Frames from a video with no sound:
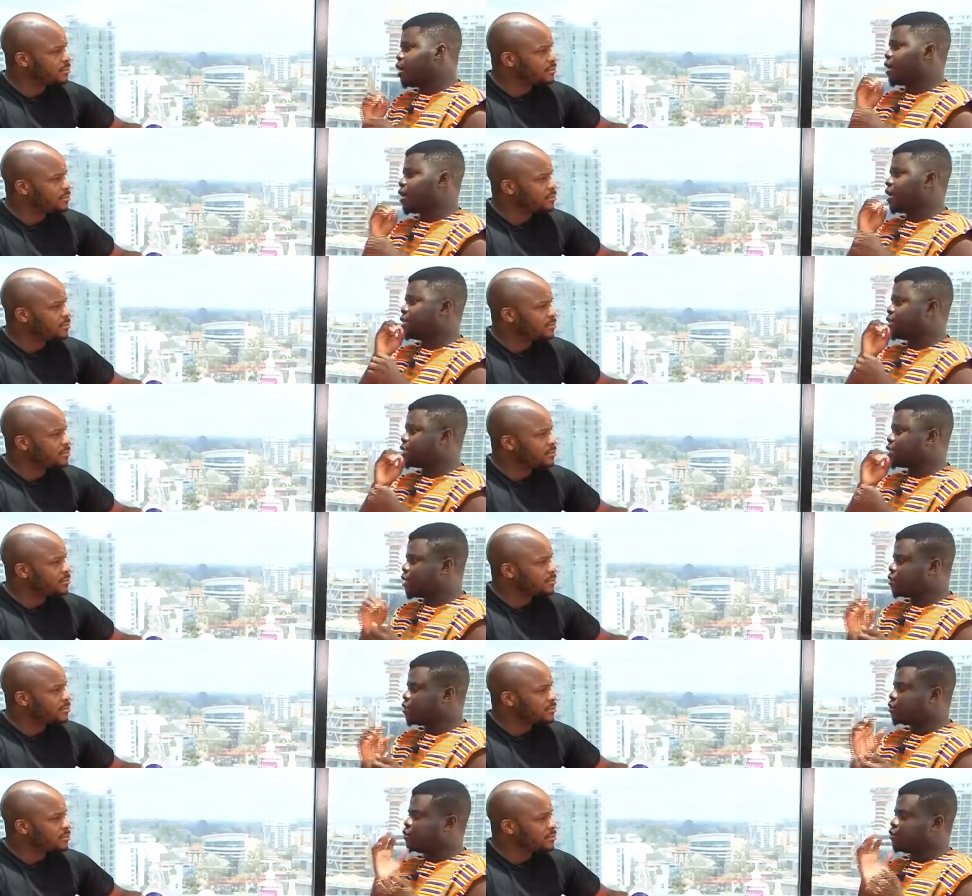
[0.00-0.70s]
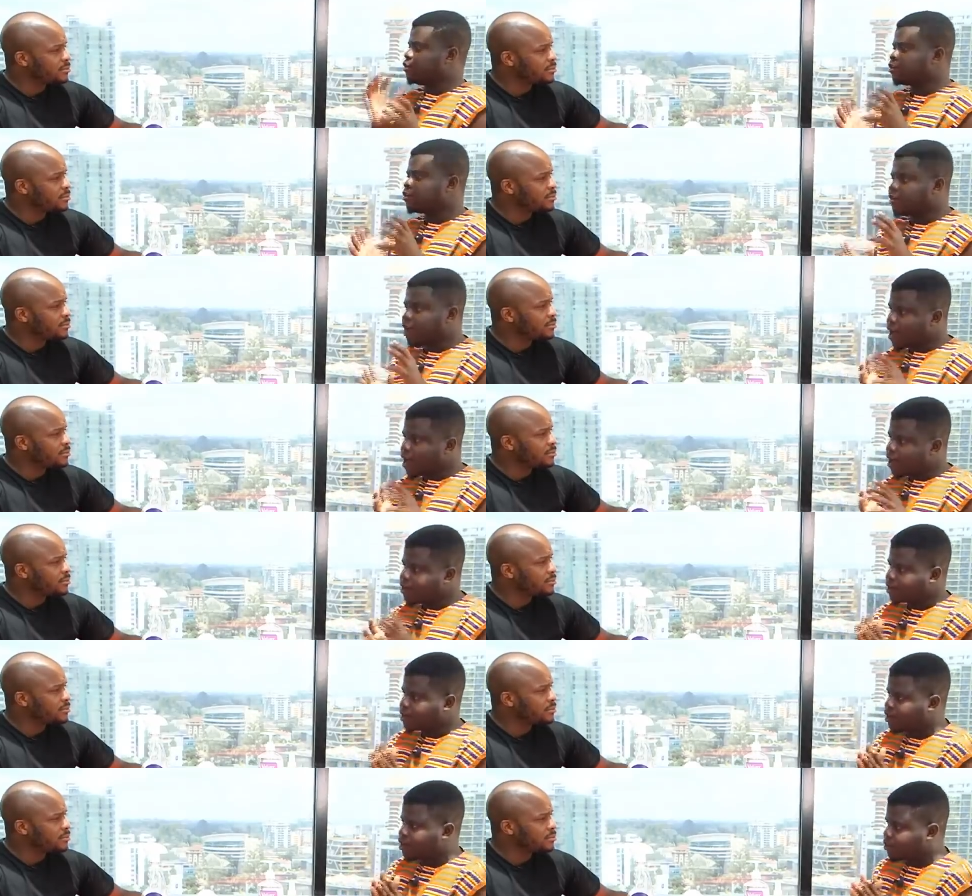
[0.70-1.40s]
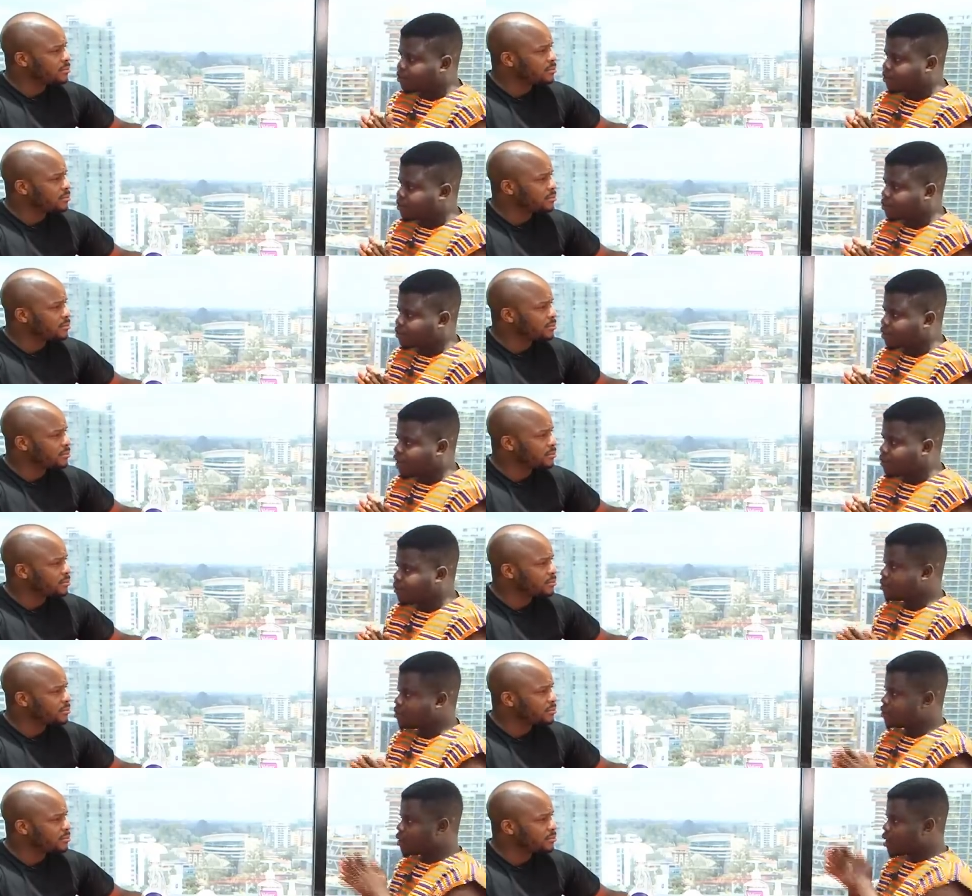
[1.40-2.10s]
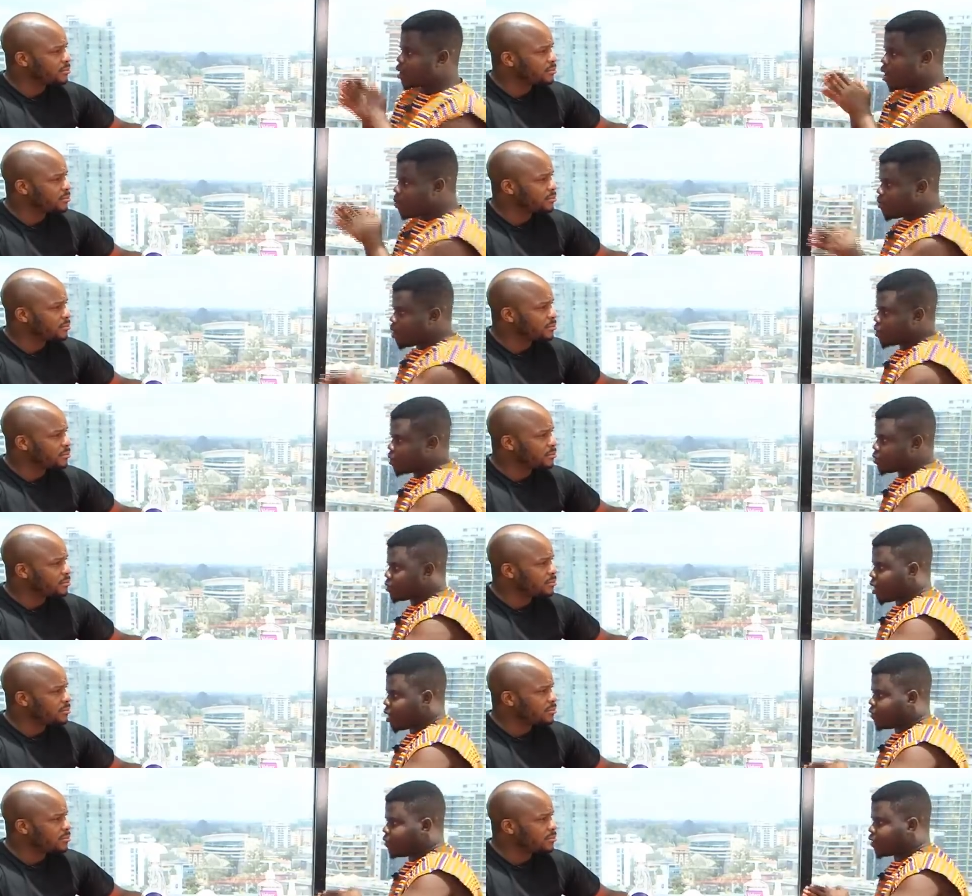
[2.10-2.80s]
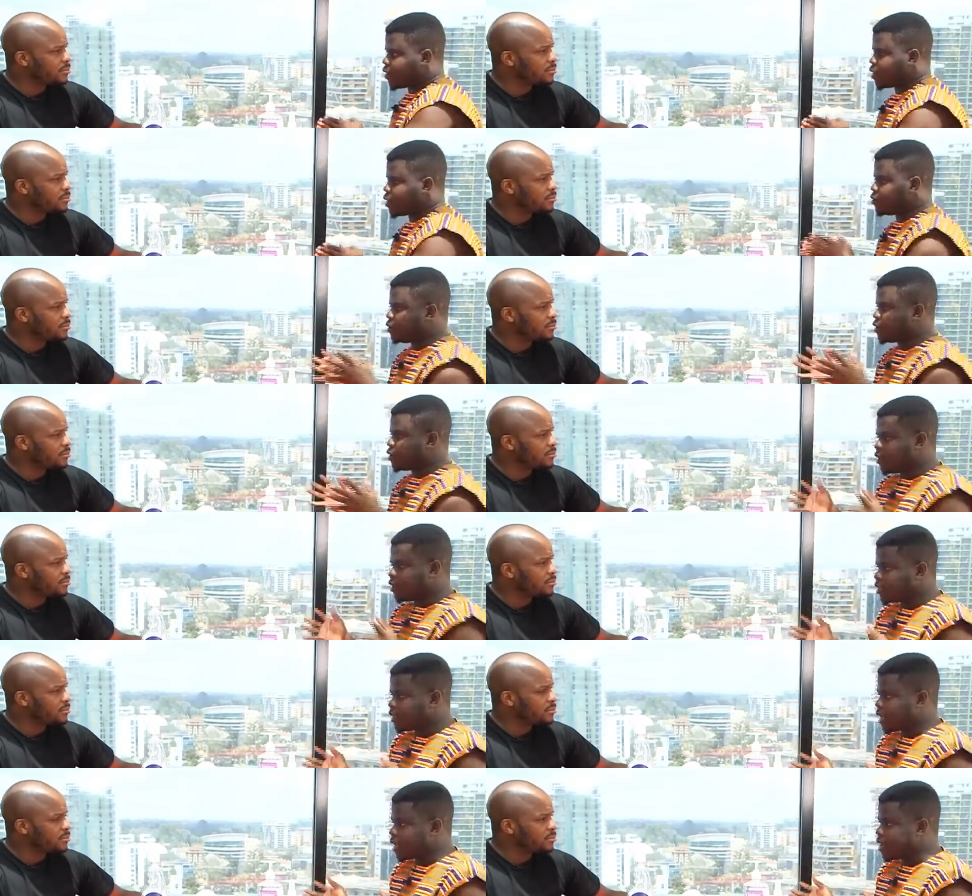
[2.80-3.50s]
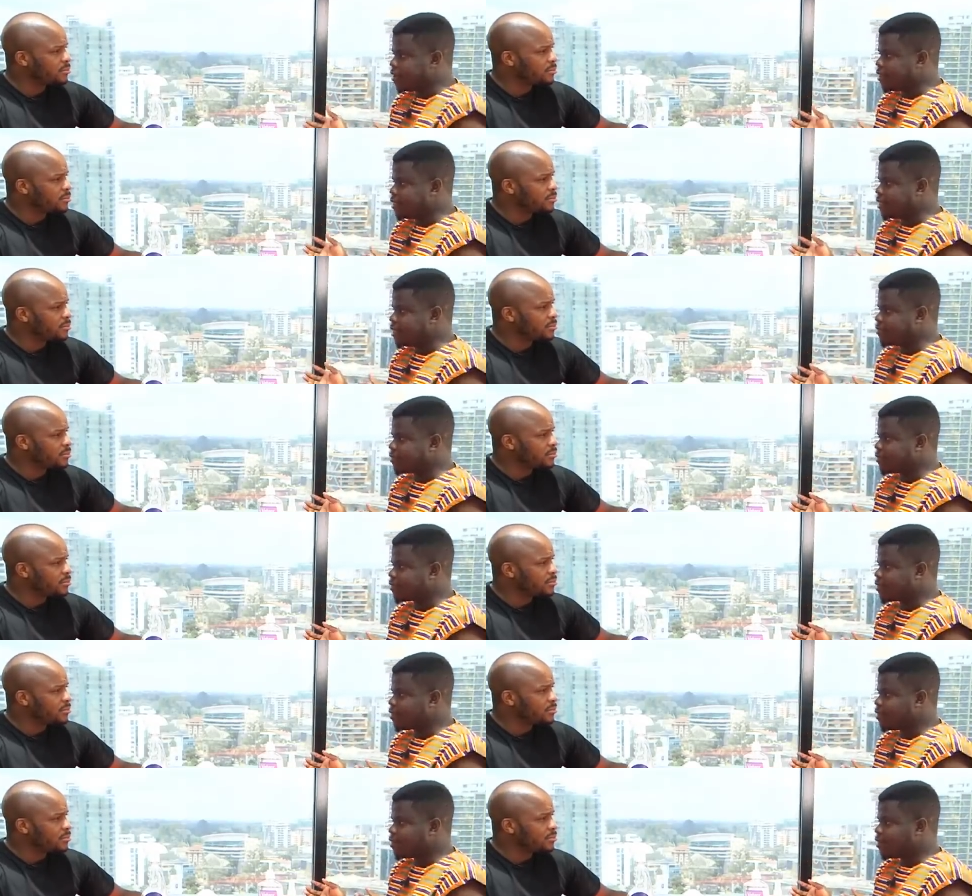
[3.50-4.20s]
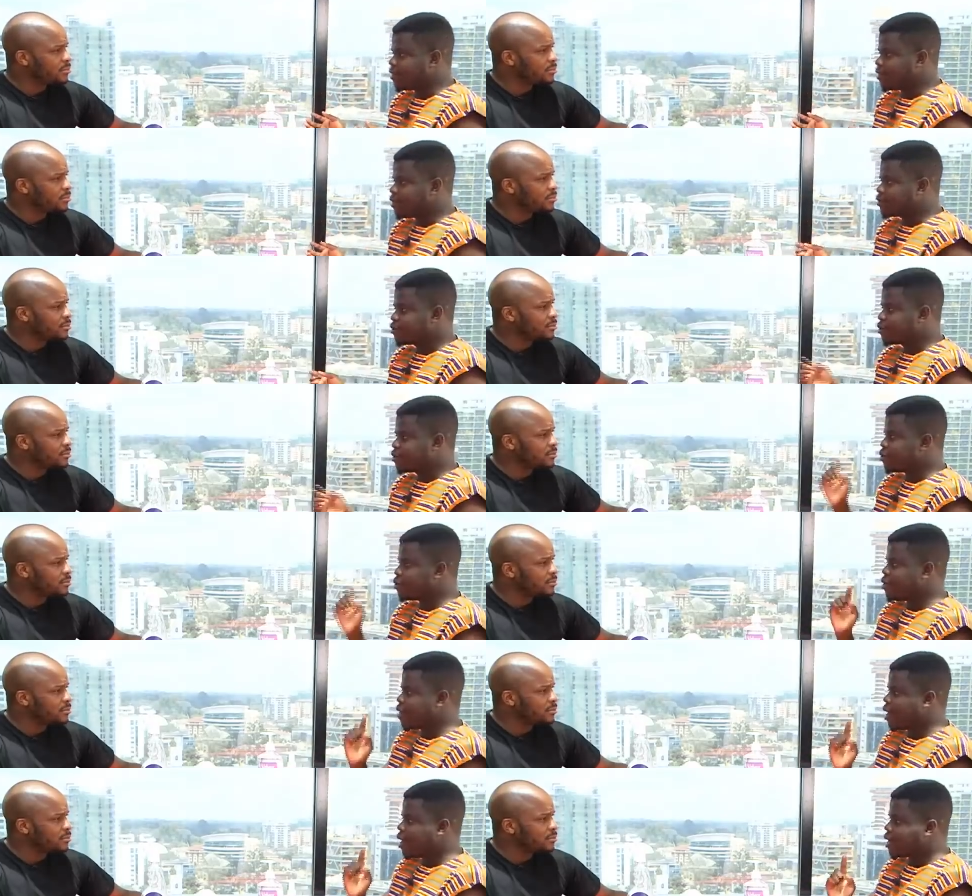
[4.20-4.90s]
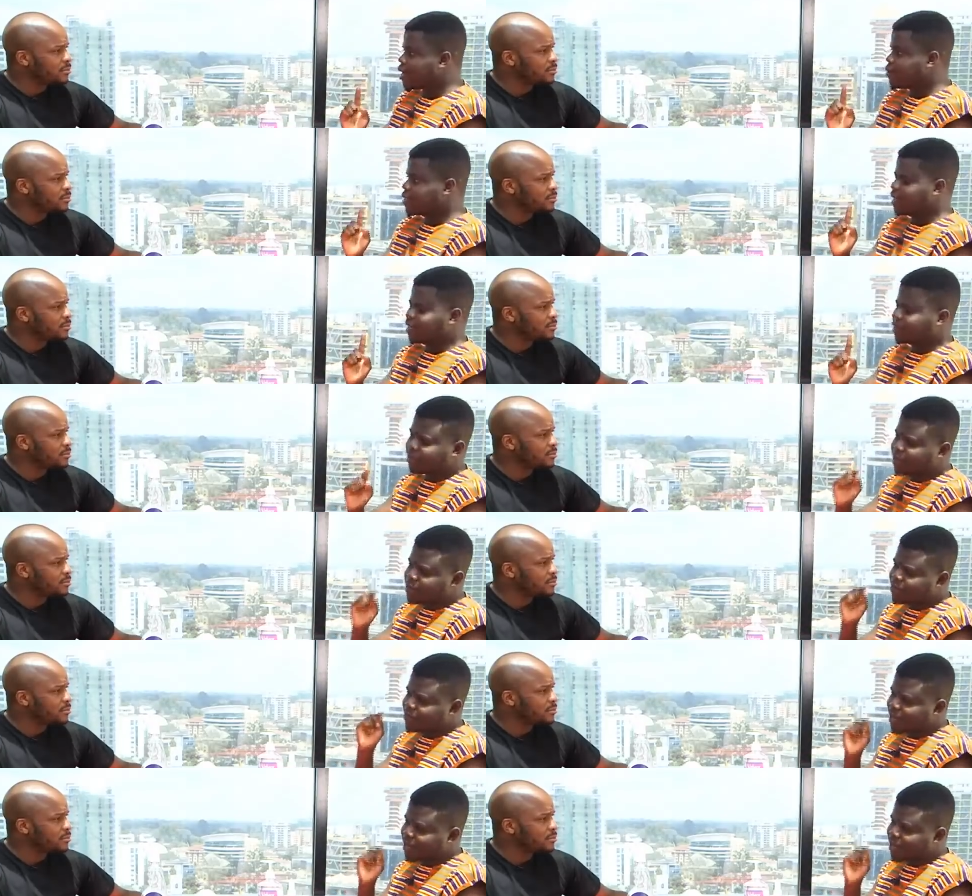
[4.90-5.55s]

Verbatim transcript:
Speaker 1: and I decided to use my 100,000 subscribers to come back to Africa to change the narratives. So Rwanda was actually